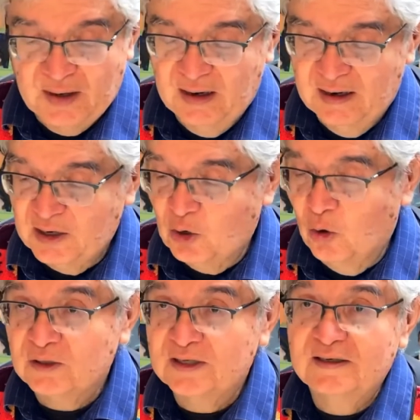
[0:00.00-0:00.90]

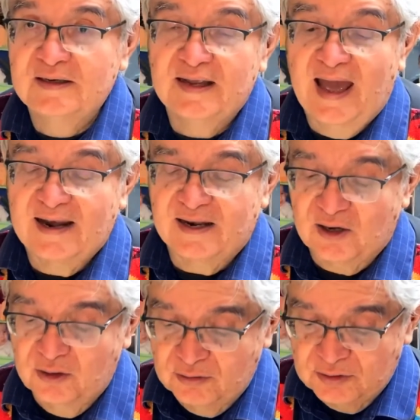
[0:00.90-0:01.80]
golden Canada
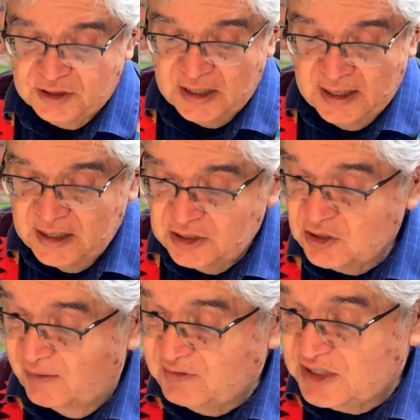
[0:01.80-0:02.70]
Goose. So I've
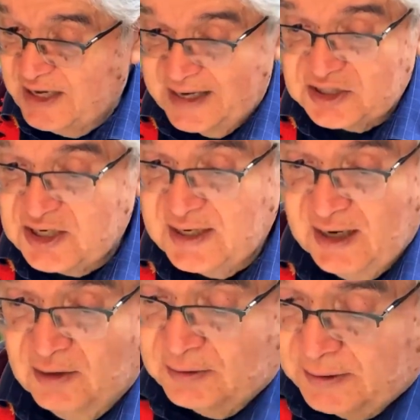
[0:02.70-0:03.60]
sketched it
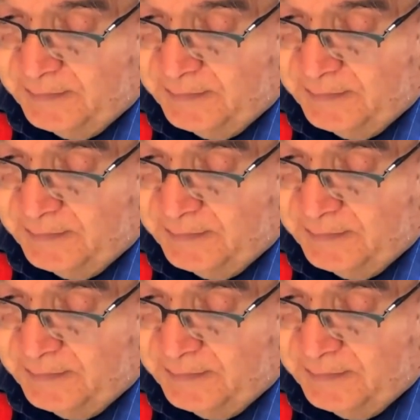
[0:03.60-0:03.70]
out.